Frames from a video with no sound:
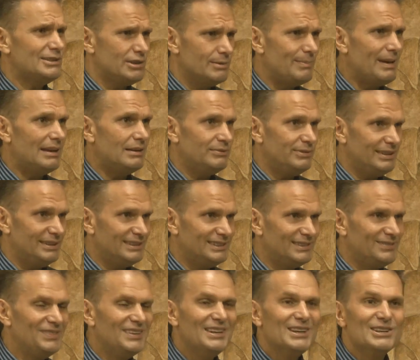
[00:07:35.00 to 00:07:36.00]
benefit.
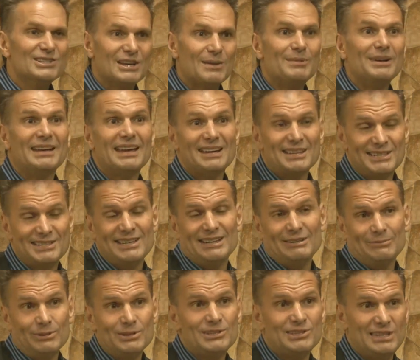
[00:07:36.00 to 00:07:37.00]
So I'm going to get a
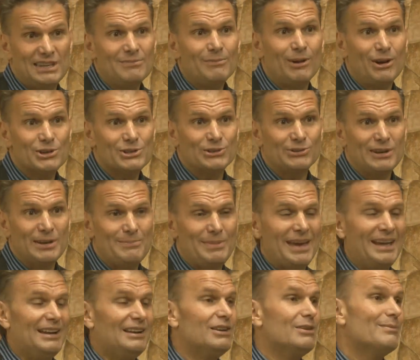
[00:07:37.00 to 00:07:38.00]
sit-in with Steve Marshall in the
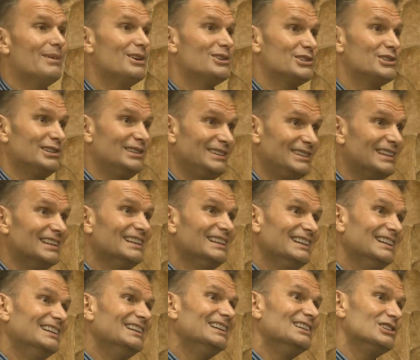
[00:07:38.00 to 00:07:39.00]
band. Nice. And you mentioned
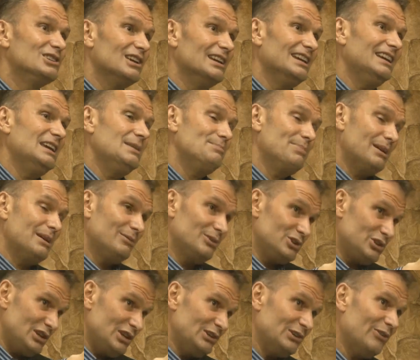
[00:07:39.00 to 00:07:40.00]
he played with
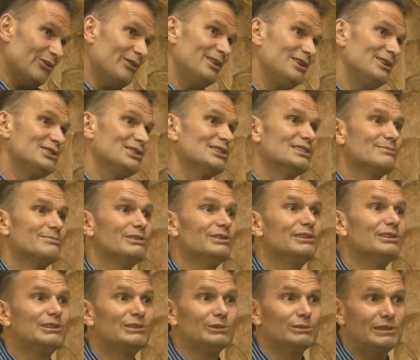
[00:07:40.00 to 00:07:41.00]
Gene Cornish and some
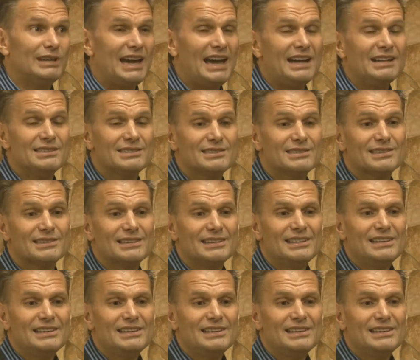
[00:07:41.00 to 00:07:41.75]
really cool cats.